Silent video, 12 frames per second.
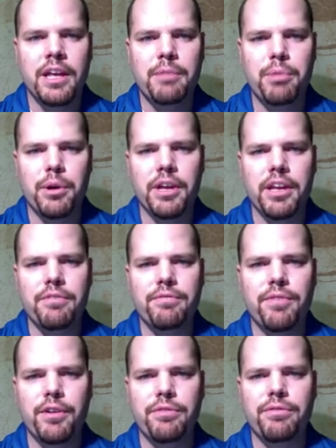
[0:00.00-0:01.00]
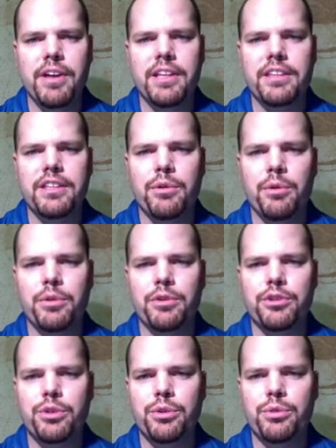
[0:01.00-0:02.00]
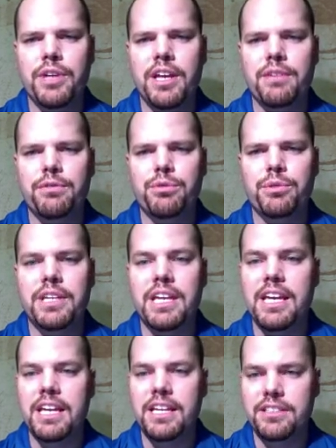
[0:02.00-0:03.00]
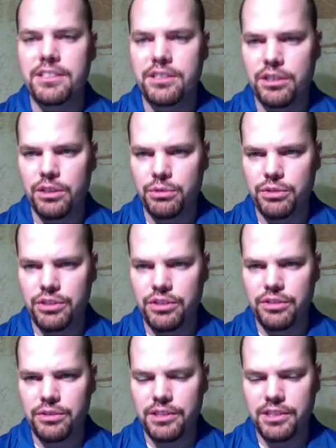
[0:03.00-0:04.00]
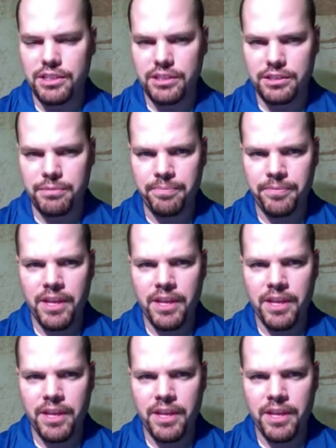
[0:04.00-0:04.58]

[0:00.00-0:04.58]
Part A, verify that the order 2, negative 3 is a solution to the system.